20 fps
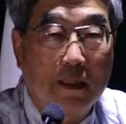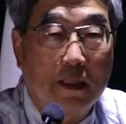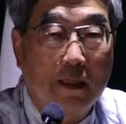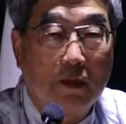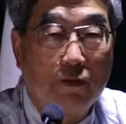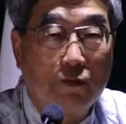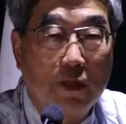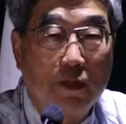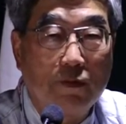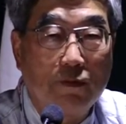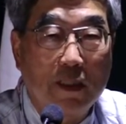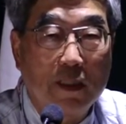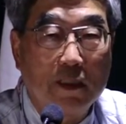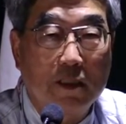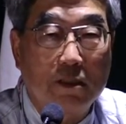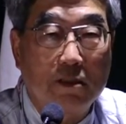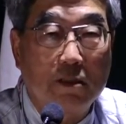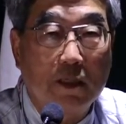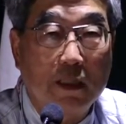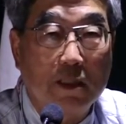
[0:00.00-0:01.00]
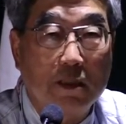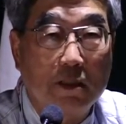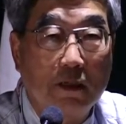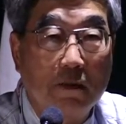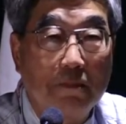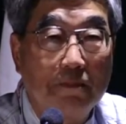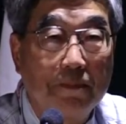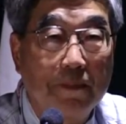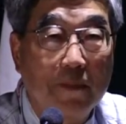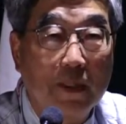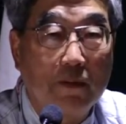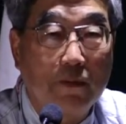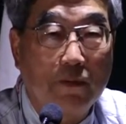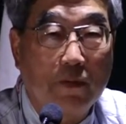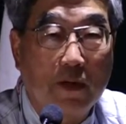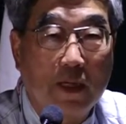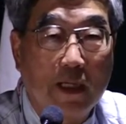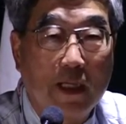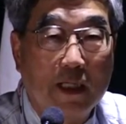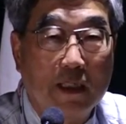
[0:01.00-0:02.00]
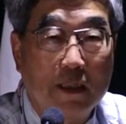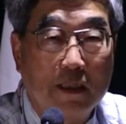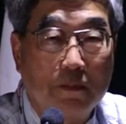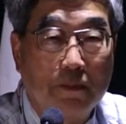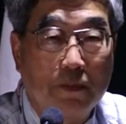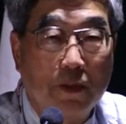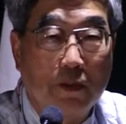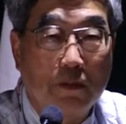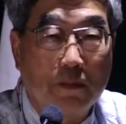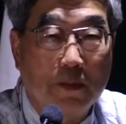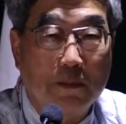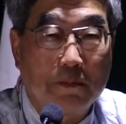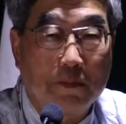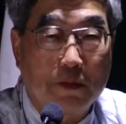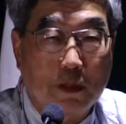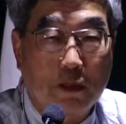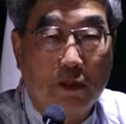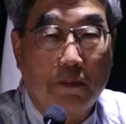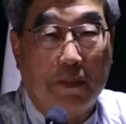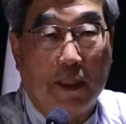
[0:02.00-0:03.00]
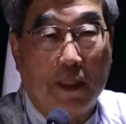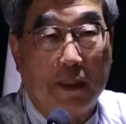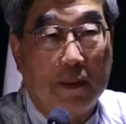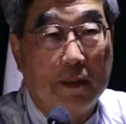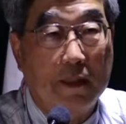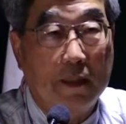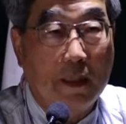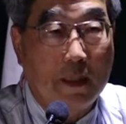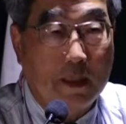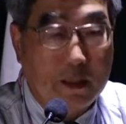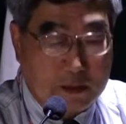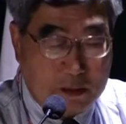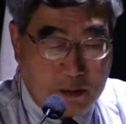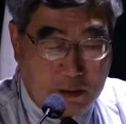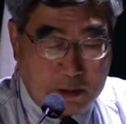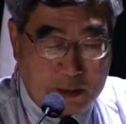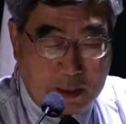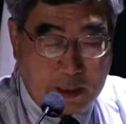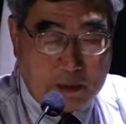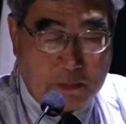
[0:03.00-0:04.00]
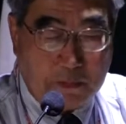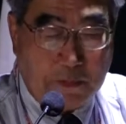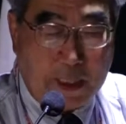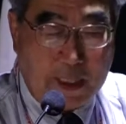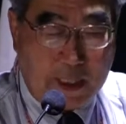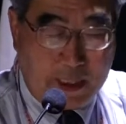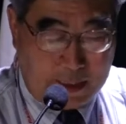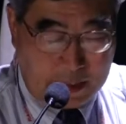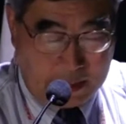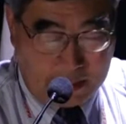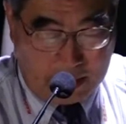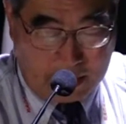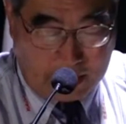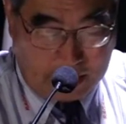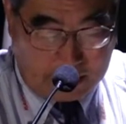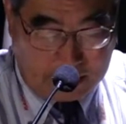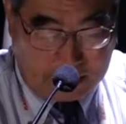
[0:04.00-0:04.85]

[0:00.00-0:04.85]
win-win situation for energy problem solving? So that's my idea.